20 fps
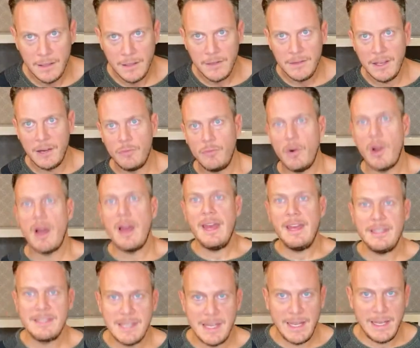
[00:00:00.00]
they're
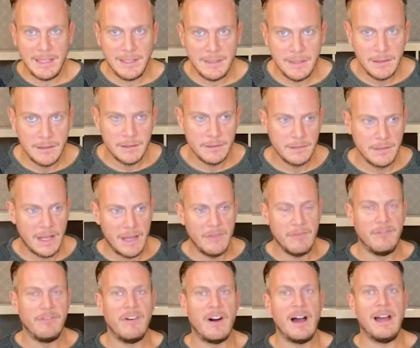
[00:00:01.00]
rioting, they're
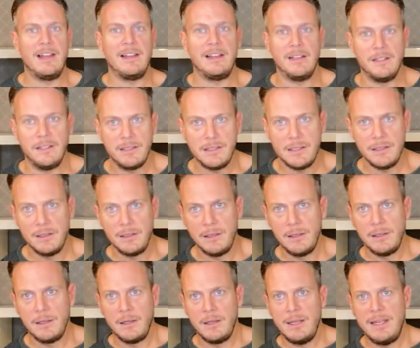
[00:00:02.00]
violent
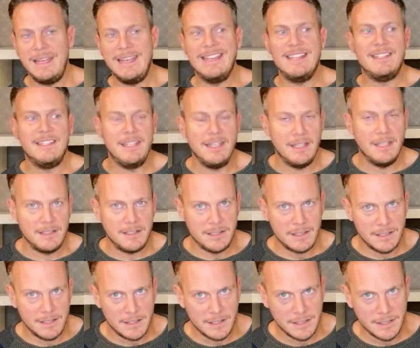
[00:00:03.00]

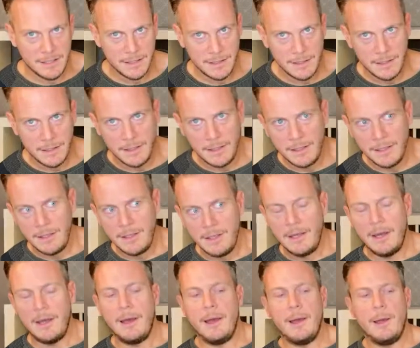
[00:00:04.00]
idiots.
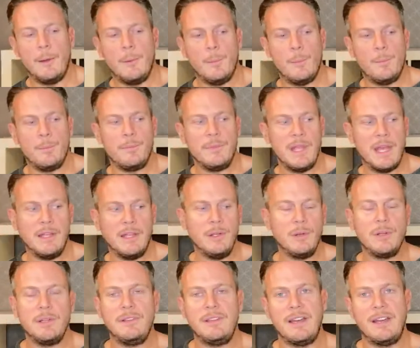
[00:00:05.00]
Yeah, you
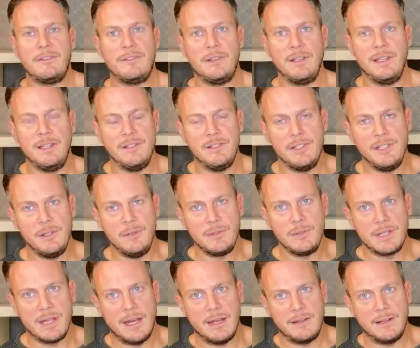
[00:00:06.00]
can definitely induce
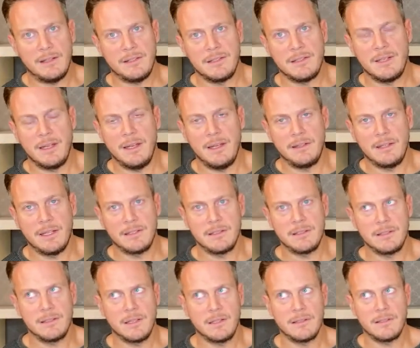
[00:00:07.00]
that.
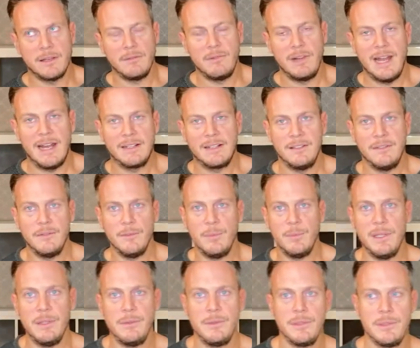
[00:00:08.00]
That's like reactive
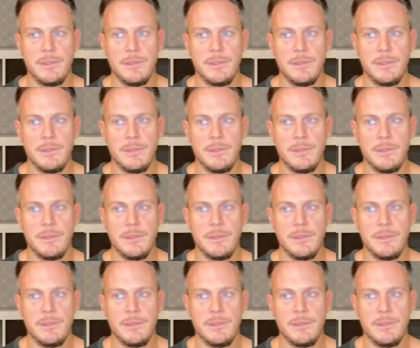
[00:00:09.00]
abuse.